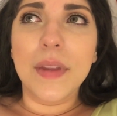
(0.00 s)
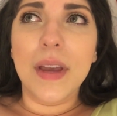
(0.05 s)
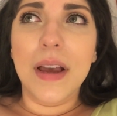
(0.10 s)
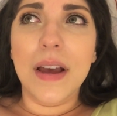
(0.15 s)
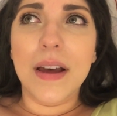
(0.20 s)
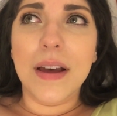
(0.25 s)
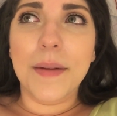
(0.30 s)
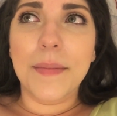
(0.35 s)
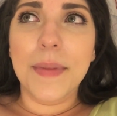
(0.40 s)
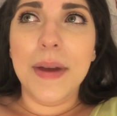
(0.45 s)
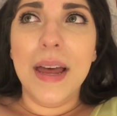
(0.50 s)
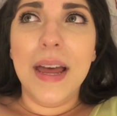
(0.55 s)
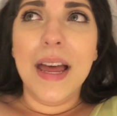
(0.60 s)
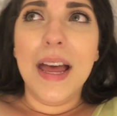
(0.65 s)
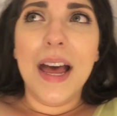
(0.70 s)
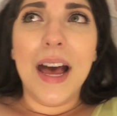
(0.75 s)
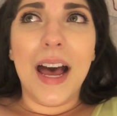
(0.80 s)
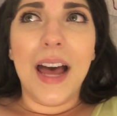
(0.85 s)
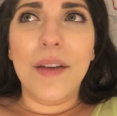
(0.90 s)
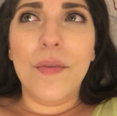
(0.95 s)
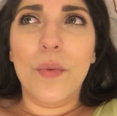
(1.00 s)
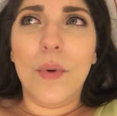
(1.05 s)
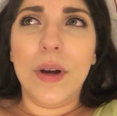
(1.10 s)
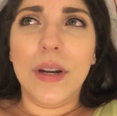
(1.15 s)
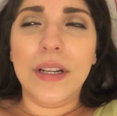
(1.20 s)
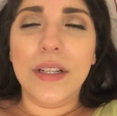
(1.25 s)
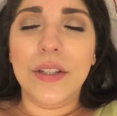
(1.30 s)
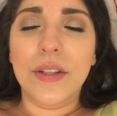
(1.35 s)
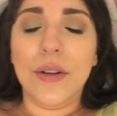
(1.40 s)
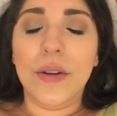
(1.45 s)
Um, I've
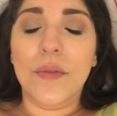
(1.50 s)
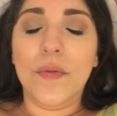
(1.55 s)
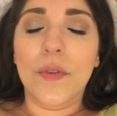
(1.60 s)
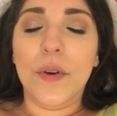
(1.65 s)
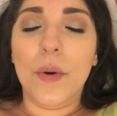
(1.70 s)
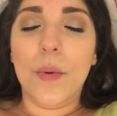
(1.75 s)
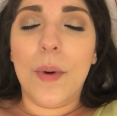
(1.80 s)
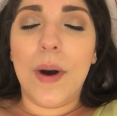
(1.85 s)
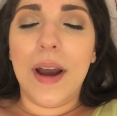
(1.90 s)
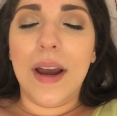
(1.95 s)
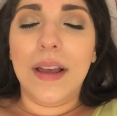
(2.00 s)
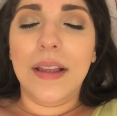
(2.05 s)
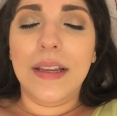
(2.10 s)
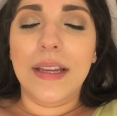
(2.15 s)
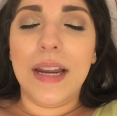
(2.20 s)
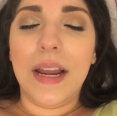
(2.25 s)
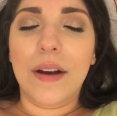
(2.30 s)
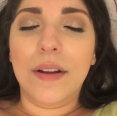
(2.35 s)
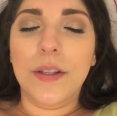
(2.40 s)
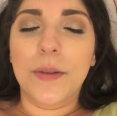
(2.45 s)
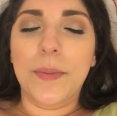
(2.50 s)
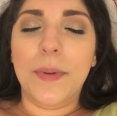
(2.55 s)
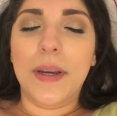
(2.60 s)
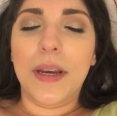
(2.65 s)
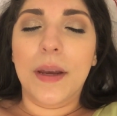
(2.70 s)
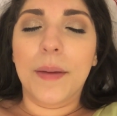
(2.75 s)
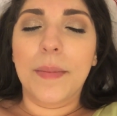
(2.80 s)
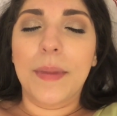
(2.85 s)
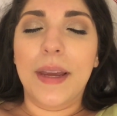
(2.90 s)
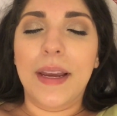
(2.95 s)
wanted to do it for a while and now it's
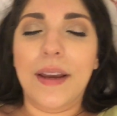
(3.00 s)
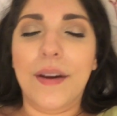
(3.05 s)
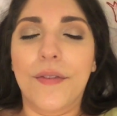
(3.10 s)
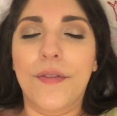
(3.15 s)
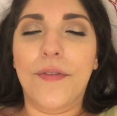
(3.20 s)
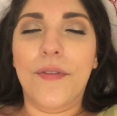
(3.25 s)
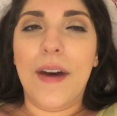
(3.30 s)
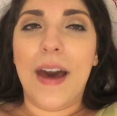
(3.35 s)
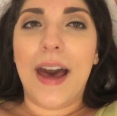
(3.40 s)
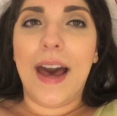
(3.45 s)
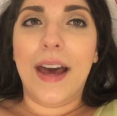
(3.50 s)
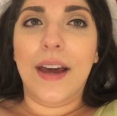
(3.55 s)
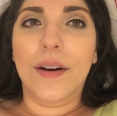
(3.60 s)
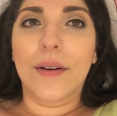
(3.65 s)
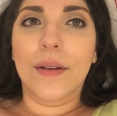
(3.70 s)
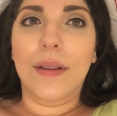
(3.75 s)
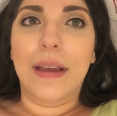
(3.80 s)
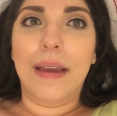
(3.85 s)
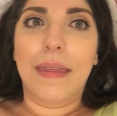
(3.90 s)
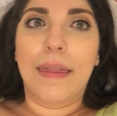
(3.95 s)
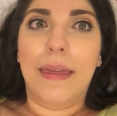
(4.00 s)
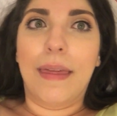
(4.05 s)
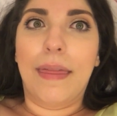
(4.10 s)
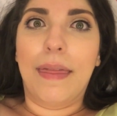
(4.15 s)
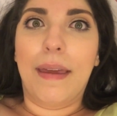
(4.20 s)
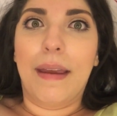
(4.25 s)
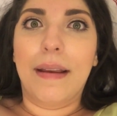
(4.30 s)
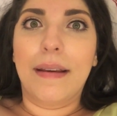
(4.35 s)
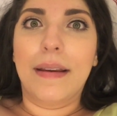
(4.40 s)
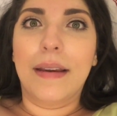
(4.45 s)
become like a fad or like the
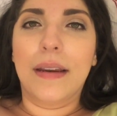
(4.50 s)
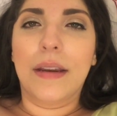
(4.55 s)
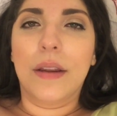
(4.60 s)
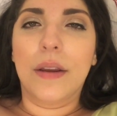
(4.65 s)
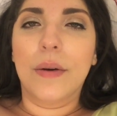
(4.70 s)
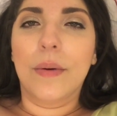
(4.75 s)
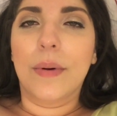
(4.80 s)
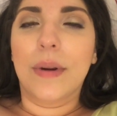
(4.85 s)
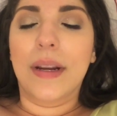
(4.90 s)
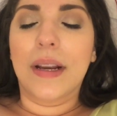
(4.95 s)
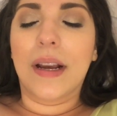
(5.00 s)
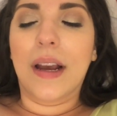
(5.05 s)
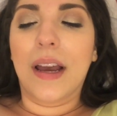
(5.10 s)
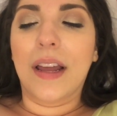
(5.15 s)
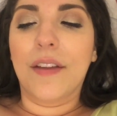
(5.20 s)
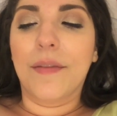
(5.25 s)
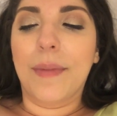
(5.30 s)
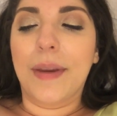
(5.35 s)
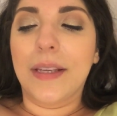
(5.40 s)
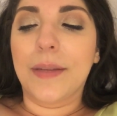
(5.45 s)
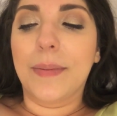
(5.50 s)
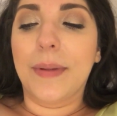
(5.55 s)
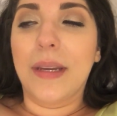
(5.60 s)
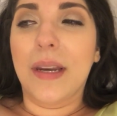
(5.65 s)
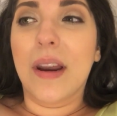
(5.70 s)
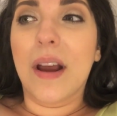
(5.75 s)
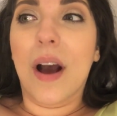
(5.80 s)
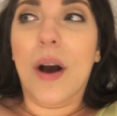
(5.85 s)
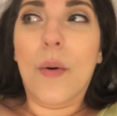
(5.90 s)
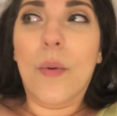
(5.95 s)
thing to do and it kind of makes me
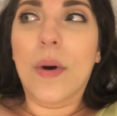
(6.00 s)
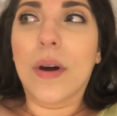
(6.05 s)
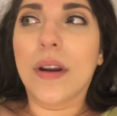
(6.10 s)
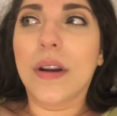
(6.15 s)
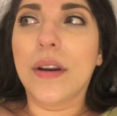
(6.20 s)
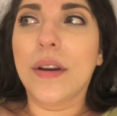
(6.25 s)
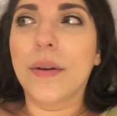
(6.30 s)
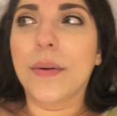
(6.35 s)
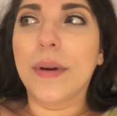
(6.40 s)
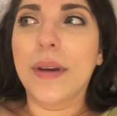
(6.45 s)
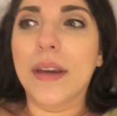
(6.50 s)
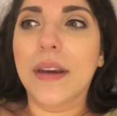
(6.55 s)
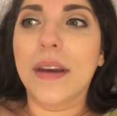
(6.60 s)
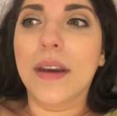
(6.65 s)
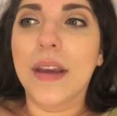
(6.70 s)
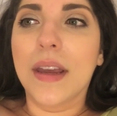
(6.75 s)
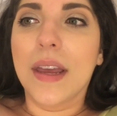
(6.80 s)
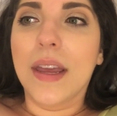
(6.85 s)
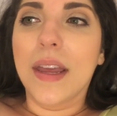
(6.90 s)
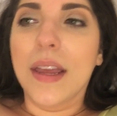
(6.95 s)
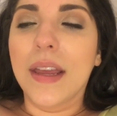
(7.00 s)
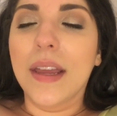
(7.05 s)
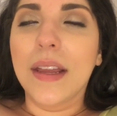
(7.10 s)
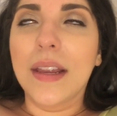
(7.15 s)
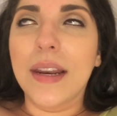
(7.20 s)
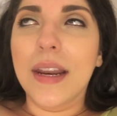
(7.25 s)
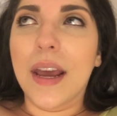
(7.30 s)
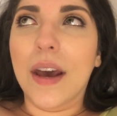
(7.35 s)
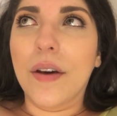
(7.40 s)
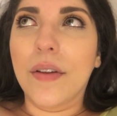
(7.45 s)
not want to do it
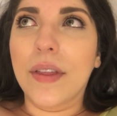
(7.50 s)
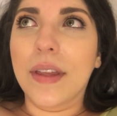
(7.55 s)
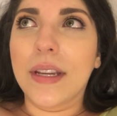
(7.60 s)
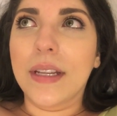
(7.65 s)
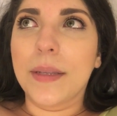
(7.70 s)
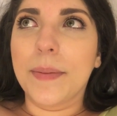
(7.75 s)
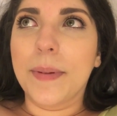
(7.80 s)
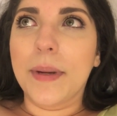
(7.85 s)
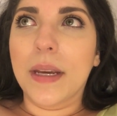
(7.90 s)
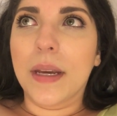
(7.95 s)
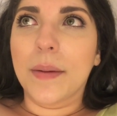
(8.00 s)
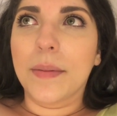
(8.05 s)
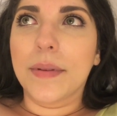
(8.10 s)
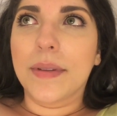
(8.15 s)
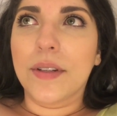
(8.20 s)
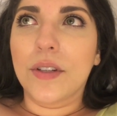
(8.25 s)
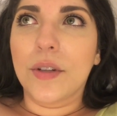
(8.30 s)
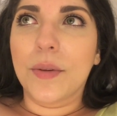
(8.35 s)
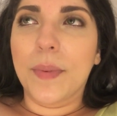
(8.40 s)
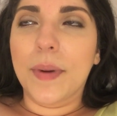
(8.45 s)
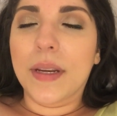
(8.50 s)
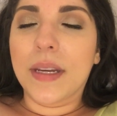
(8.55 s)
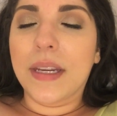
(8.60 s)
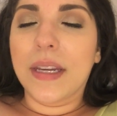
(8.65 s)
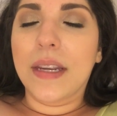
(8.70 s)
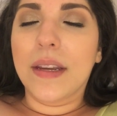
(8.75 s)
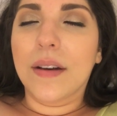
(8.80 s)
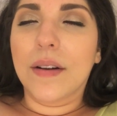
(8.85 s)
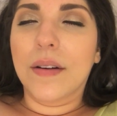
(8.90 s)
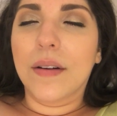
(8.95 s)
now that it's become such a big
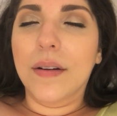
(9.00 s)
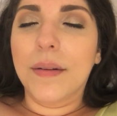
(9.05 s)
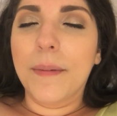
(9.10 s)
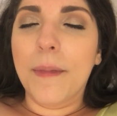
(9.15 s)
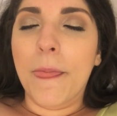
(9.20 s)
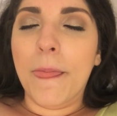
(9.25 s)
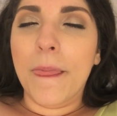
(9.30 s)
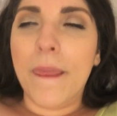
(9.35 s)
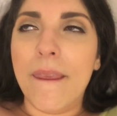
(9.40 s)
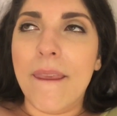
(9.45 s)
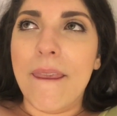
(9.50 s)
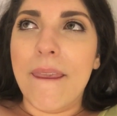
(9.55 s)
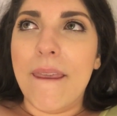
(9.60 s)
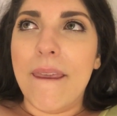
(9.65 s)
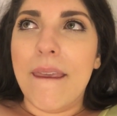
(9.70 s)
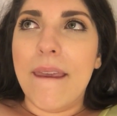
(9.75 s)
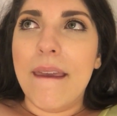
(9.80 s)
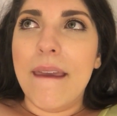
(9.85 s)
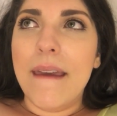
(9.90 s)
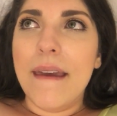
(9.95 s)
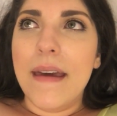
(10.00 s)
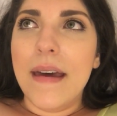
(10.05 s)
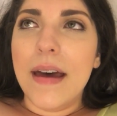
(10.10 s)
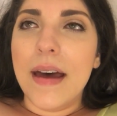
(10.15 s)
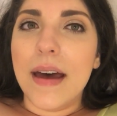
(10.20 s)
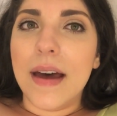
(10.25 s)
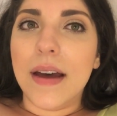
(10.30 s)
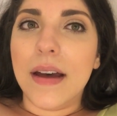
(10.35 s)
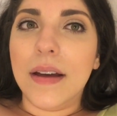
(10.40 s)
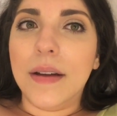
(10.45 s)
deal.
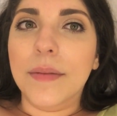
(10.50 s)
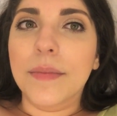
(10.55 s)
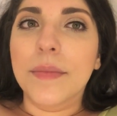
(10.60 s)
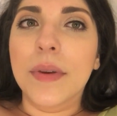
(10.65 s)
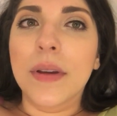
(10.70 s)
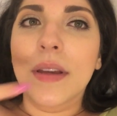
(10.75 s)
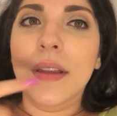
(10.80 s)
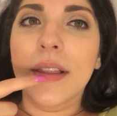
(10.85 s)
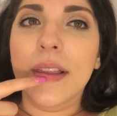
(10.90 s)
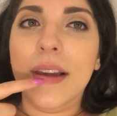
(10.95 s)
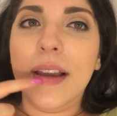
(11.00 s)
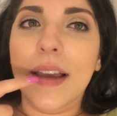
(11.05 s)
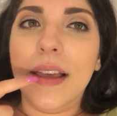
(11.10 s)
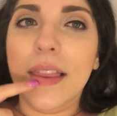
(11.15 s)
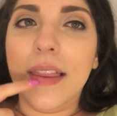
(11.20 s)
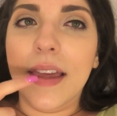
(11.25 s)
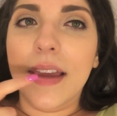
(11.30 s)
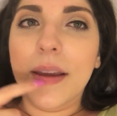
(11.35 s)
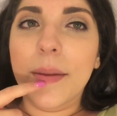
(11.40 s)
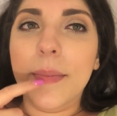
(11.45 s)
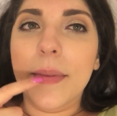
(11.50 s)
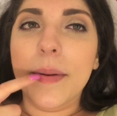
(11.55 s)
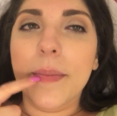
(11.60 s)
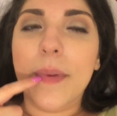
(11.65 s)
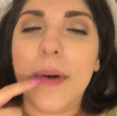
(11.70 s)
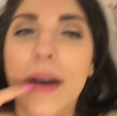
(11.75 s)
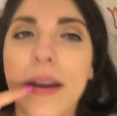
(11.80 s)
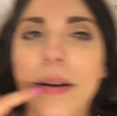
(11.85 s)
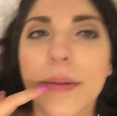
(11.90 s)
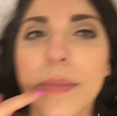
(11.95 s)
Um, like I like my
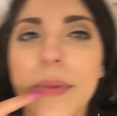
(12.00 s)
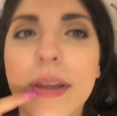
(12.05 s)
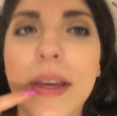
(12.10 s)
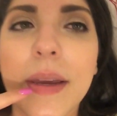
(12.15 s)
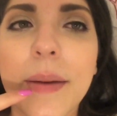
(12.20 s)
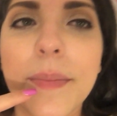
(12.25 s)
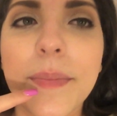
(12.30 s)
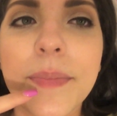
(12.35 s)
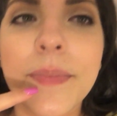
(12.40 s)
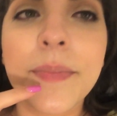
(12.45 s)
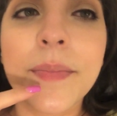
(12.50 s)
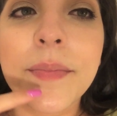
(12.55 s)
bottom lip.